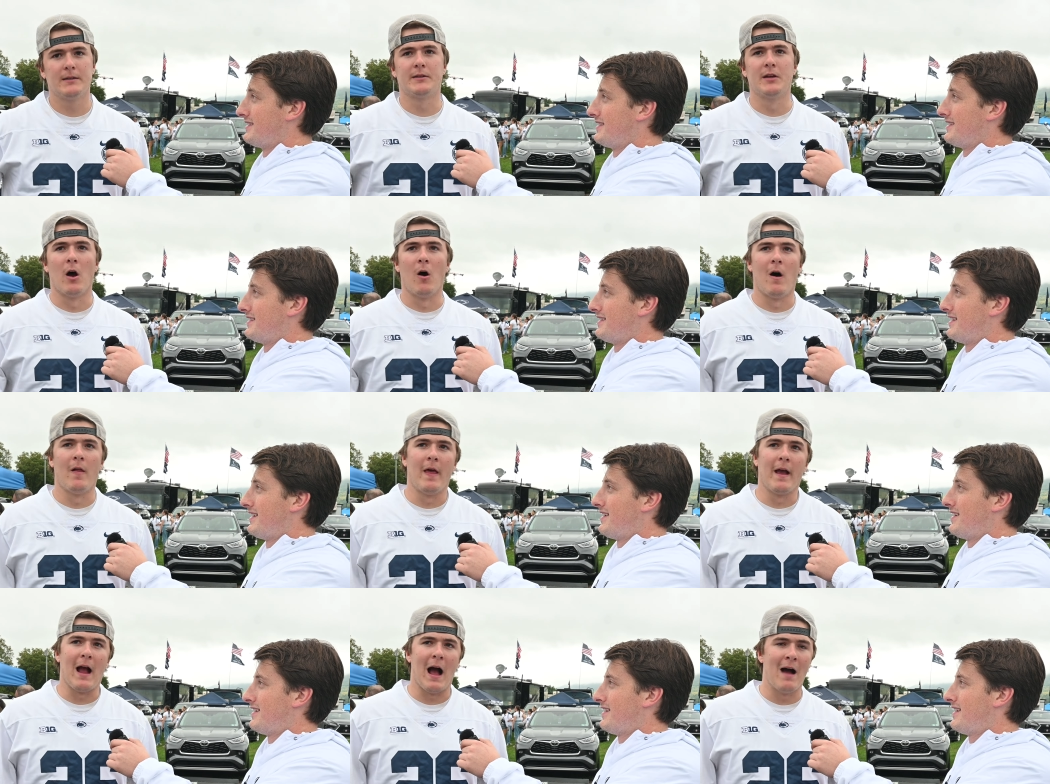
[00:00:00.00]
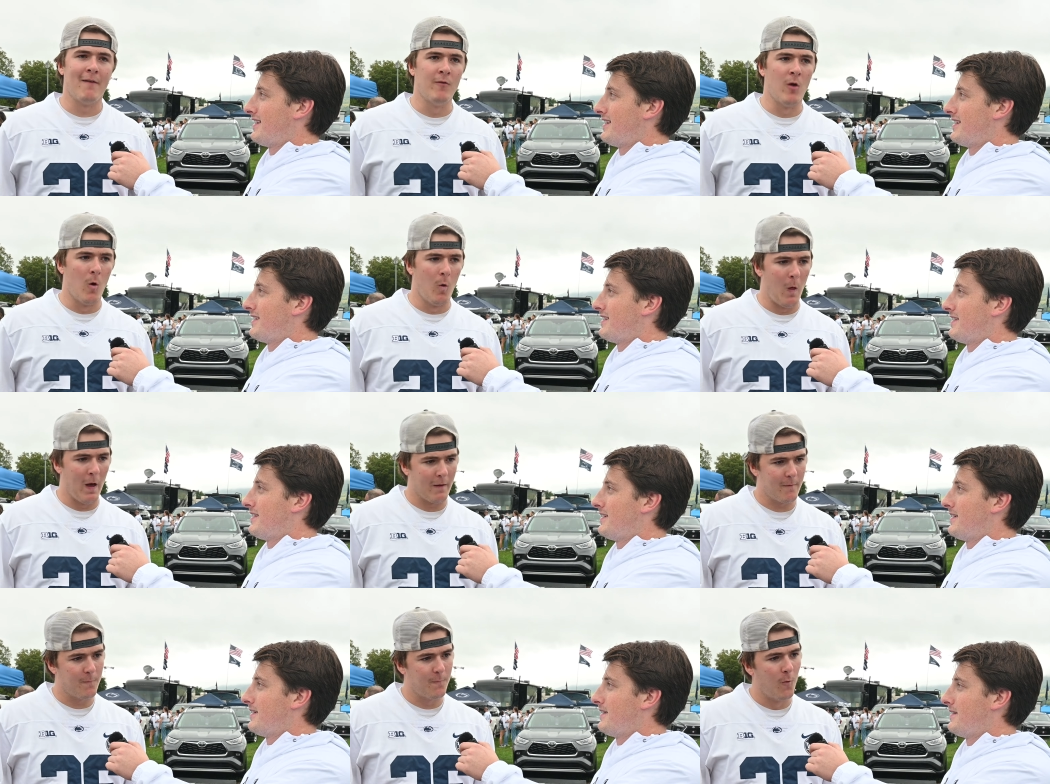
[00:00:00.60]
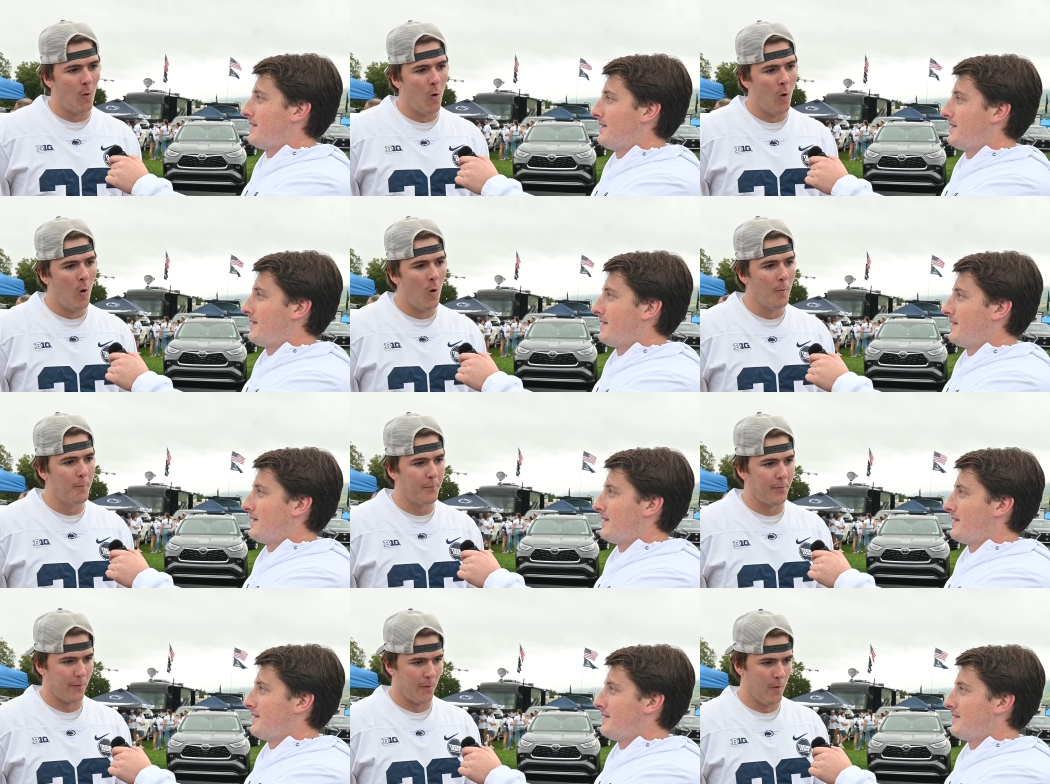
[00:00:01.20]
Speaker 1: So, like, I have no like full
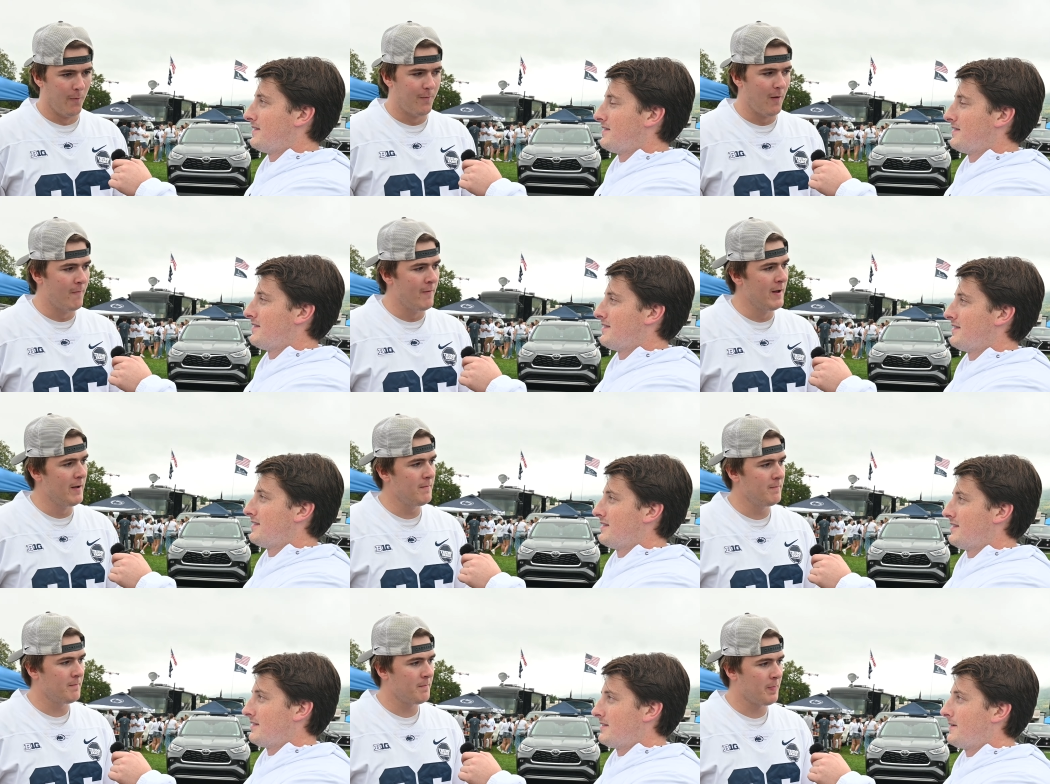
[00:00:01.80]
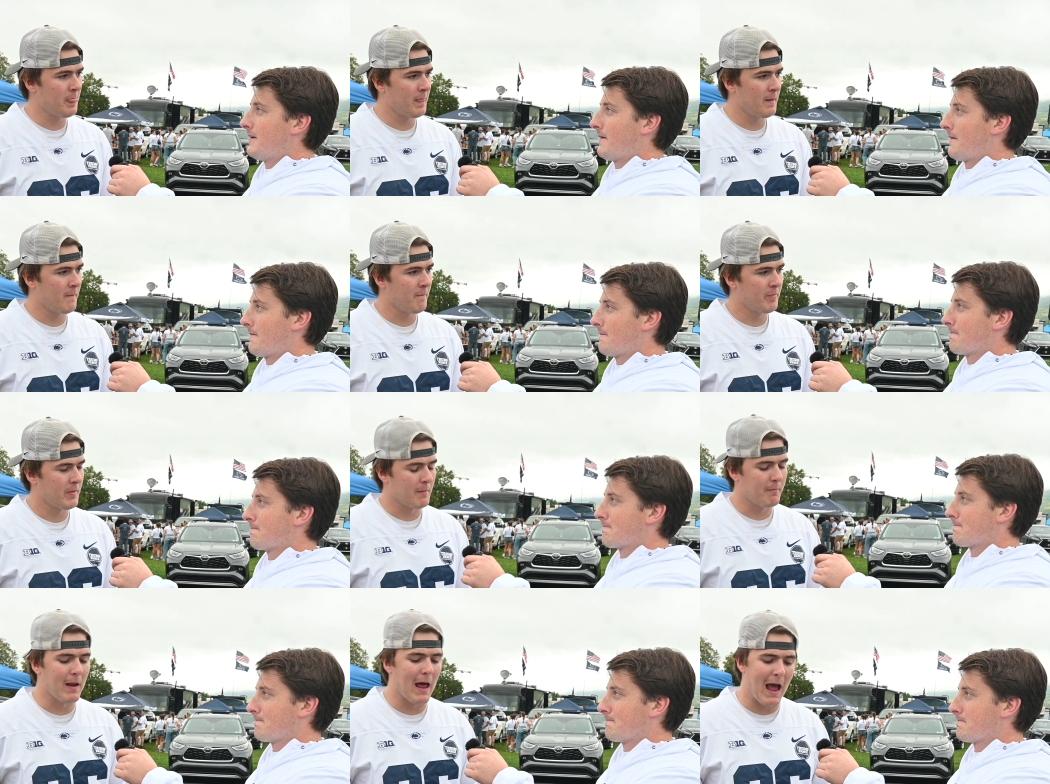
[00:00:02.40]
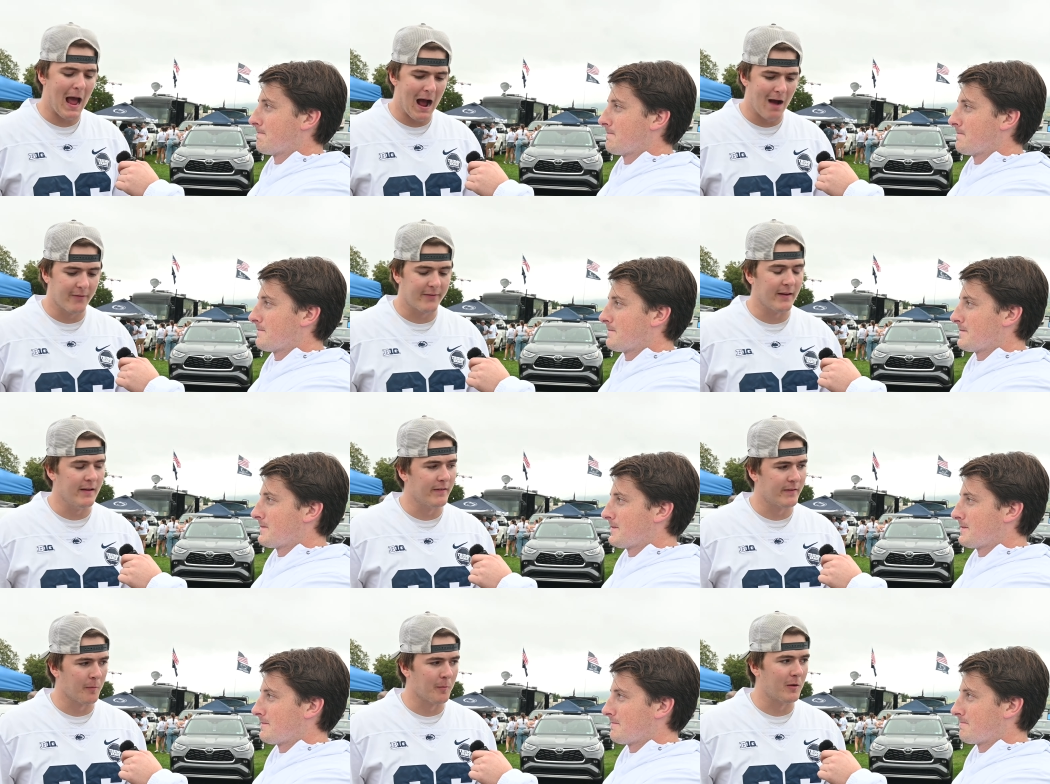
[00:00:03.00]
proof of it, but I have
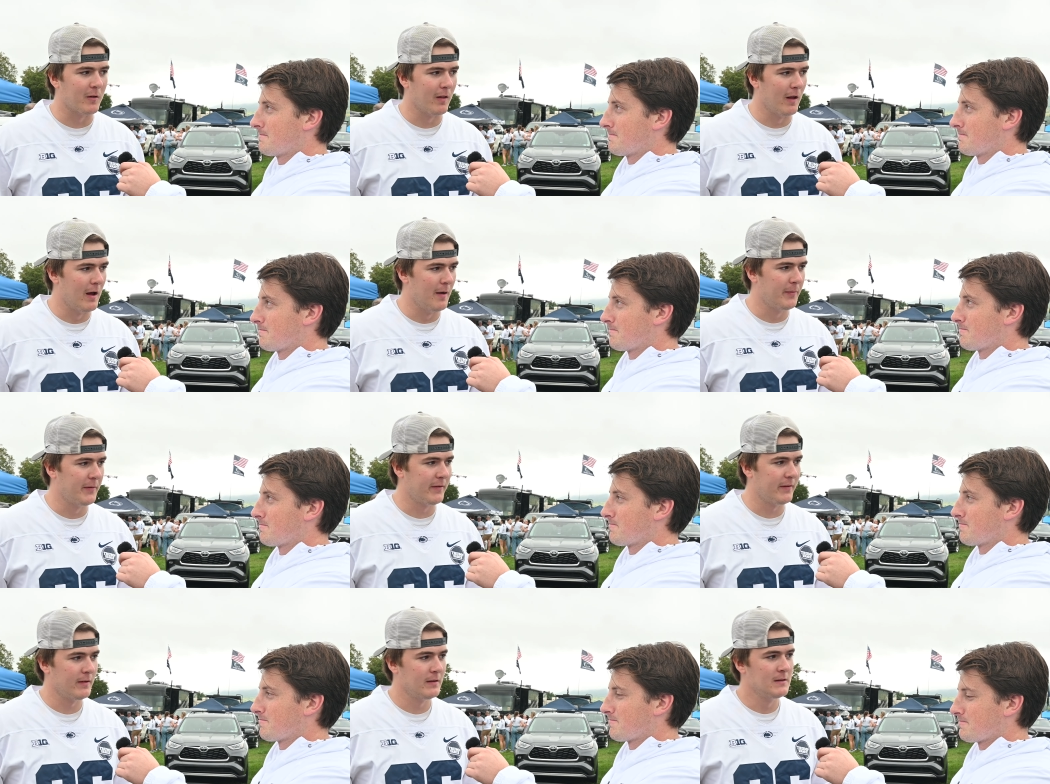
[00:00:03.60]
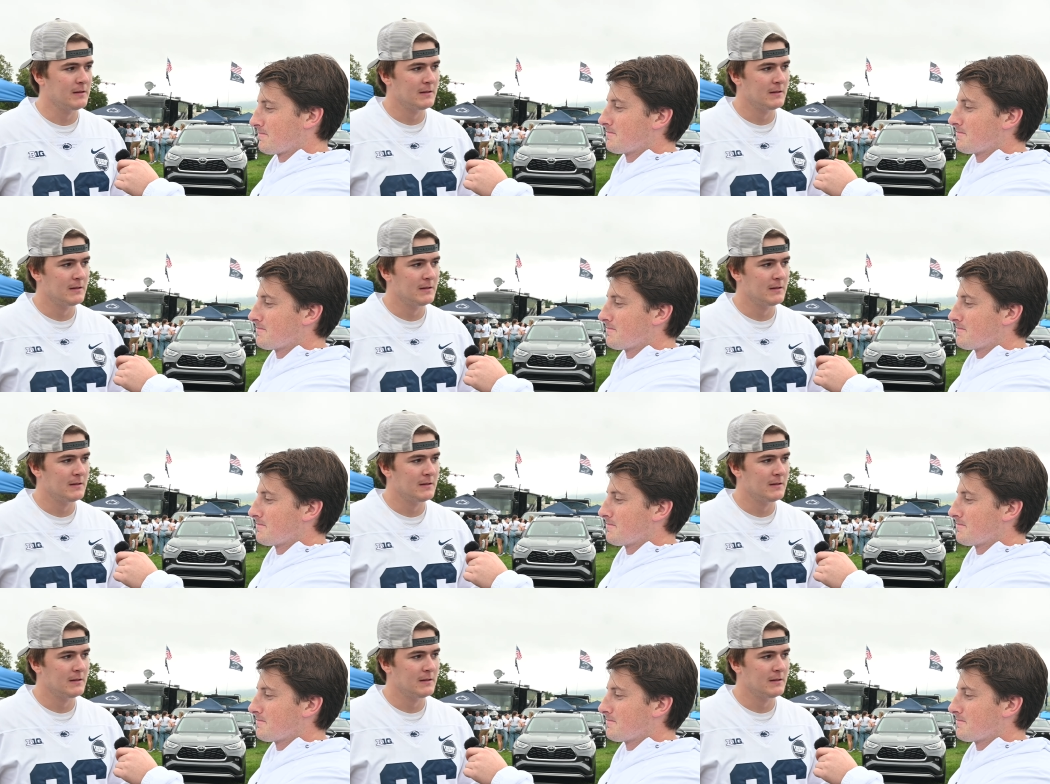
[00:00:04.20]
seen some clips